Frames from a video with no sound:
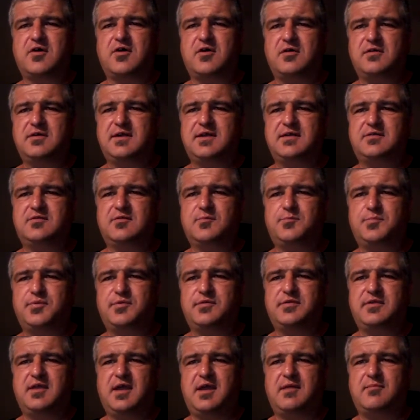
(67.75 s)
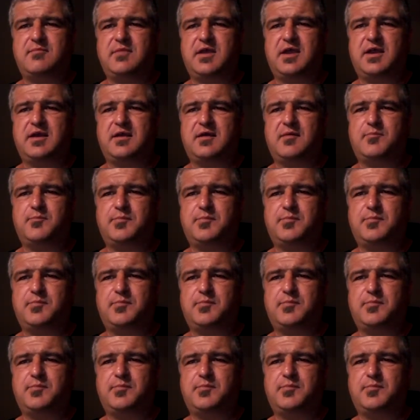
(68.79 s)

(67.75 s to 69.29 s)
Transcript: only to put them in a